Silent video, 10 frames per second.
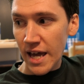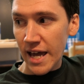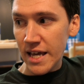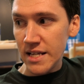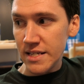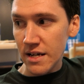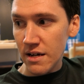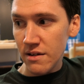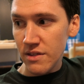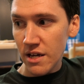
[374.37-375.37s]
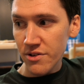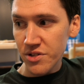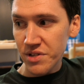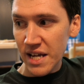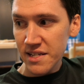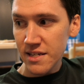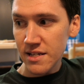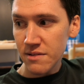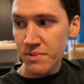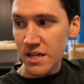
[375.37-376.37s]
and uh, they also tested
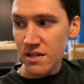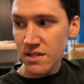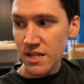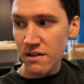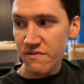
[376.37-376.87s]
his pee to see